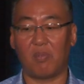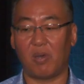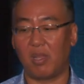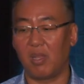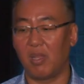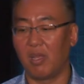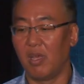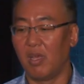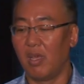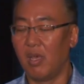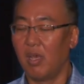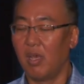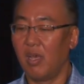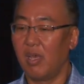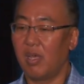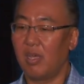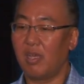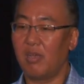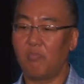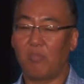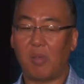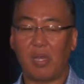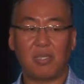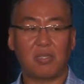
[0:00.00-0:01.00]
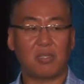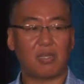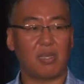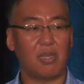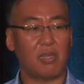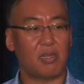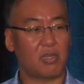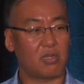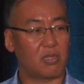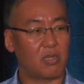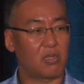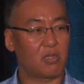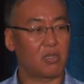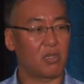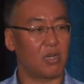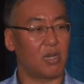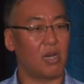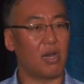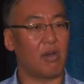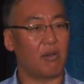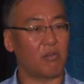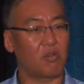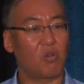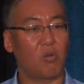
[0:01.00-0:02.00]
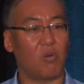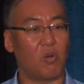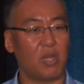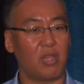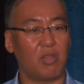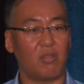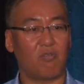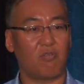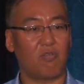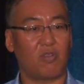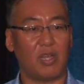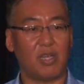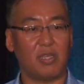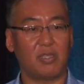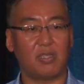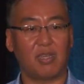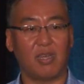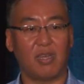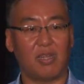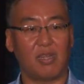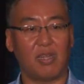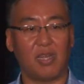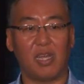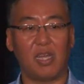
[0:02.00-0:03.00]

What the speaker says: But he basically coined the phrase that